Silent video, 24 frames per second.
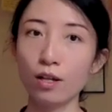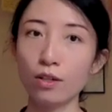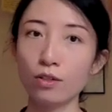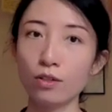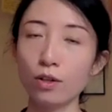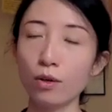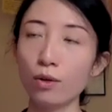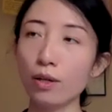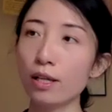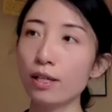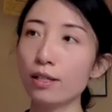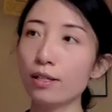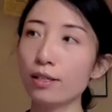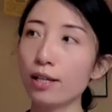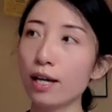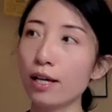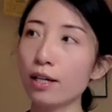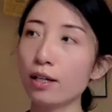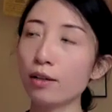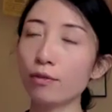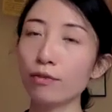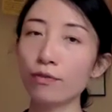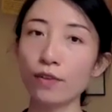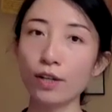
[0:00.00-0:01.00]
So
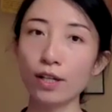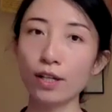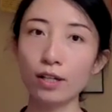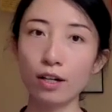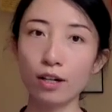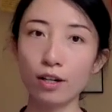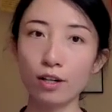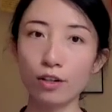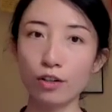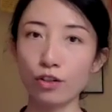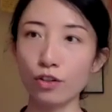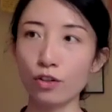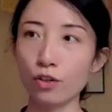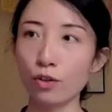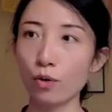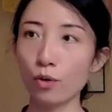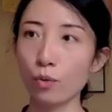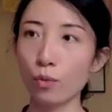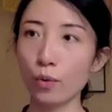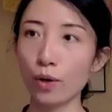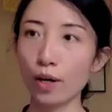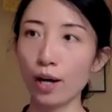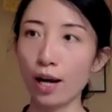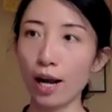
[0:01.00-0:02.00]
instead of fingers,
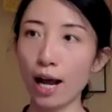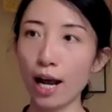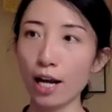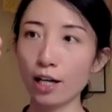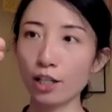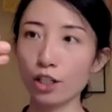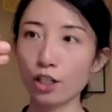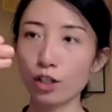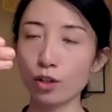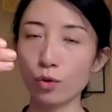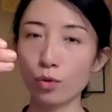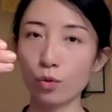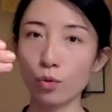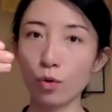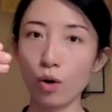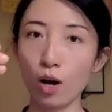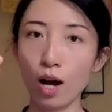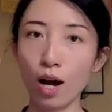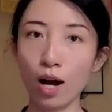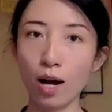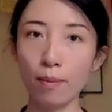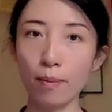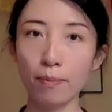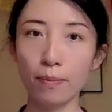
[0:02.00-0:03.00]
we are actually
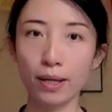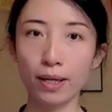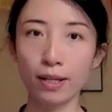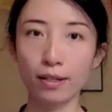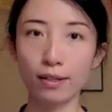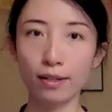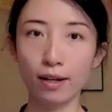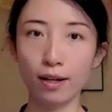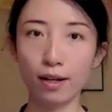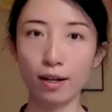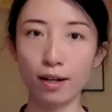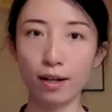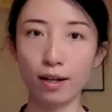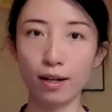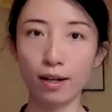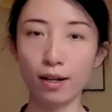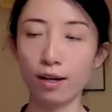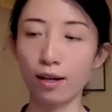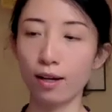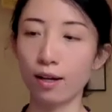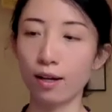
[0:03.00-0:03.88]
grabbing the